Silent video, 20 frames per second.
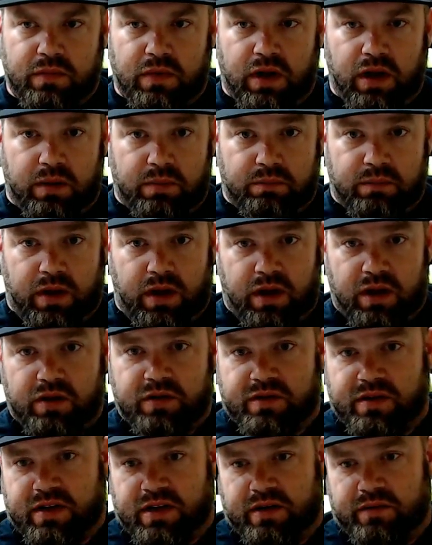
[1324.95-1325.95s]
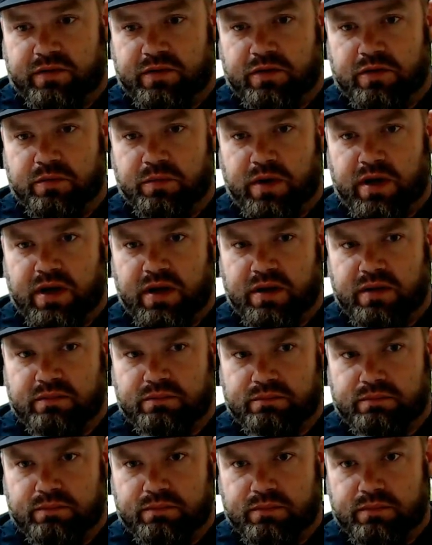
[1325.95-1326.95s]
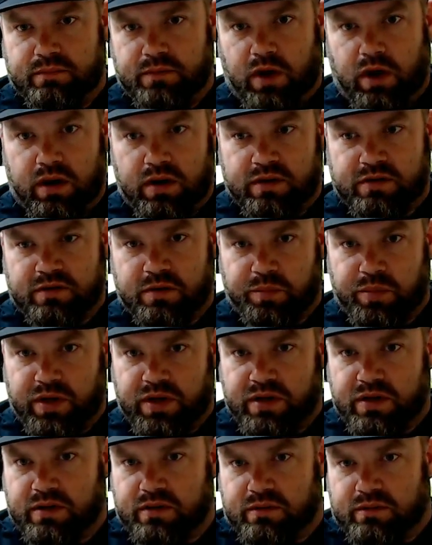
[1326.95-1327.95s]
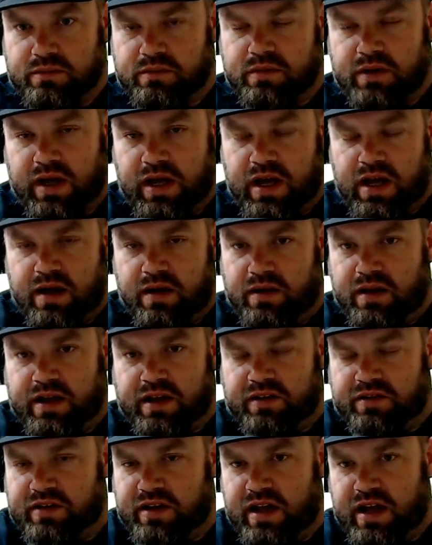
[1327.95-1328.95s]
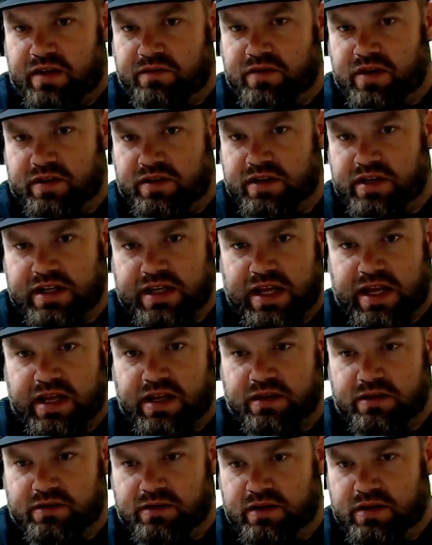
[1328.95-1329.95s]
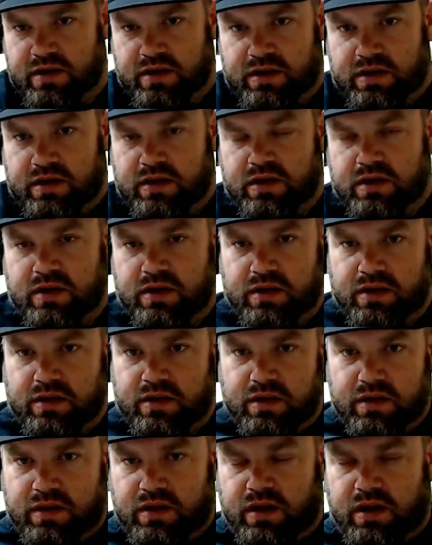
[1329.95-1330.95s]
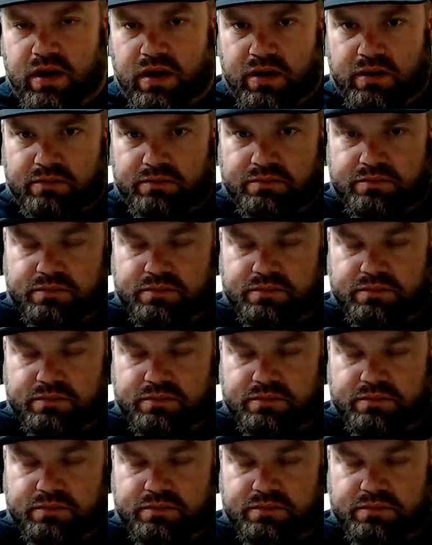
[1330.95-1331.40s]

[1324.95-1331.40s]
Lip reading: I'm honestly giving you my honest opinion. Like I said, I have nothing to gain. Um,